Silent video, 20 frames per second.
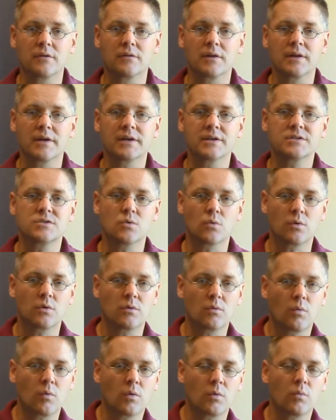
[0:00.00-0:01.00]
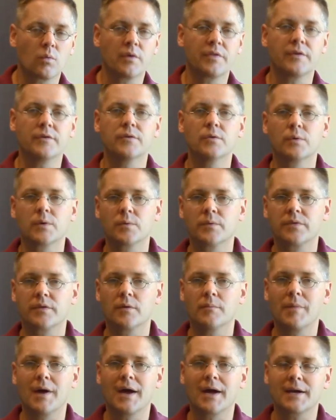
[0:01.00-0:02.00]
legs or what they're doing with their
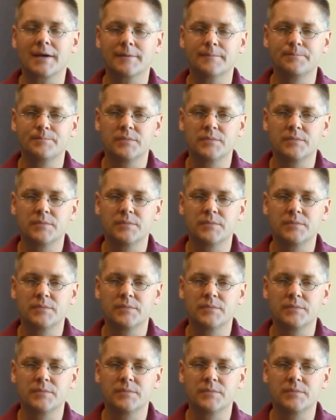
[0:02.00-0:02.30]
back.